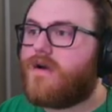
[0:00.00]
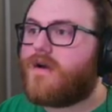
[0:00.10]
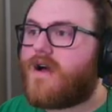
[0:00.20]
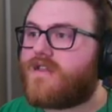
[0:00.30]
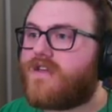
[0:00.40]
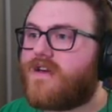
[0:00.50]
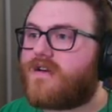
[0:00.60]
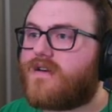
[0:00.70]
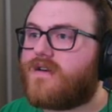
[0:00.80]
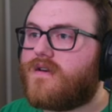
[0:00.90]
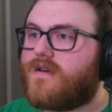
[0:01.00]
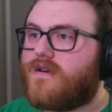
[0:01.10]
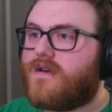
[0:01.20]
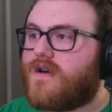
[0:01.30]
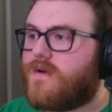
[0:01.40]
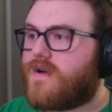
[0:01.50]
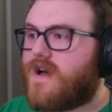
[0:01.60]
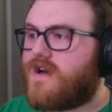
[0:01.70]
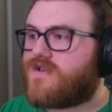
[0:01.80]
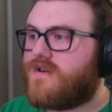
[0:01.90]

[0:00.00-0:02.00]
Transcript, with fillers: I think. Oh gosh.